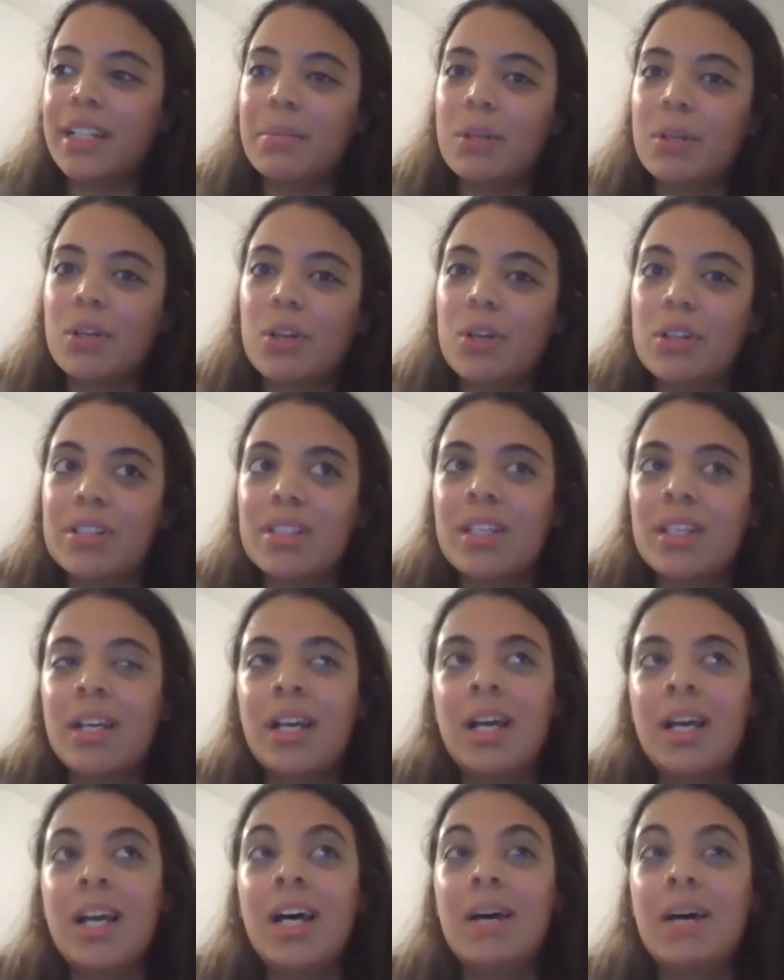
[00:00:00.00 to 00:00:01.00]
here because
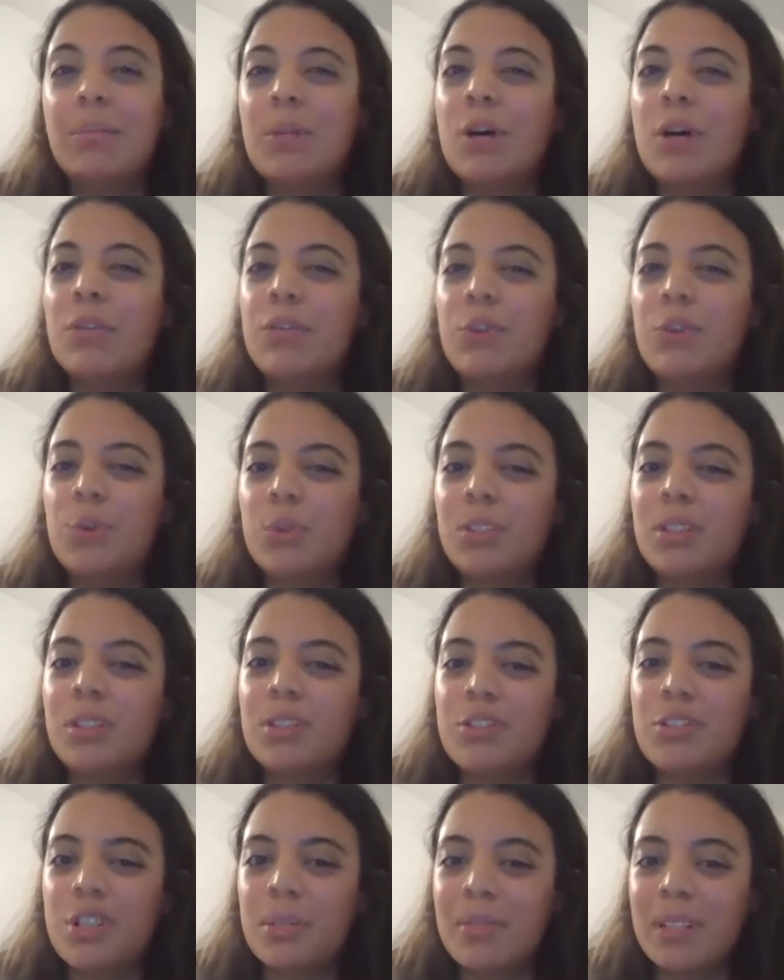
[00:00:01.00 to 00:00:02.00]
I'm not
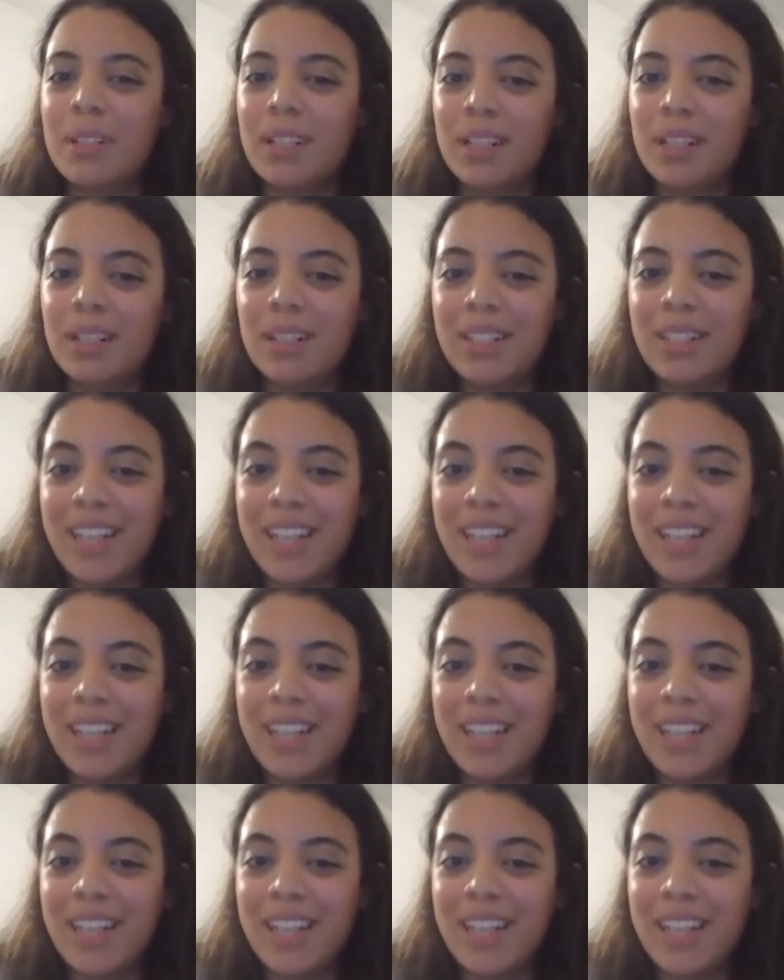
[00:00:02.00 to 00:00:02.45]
fluent in German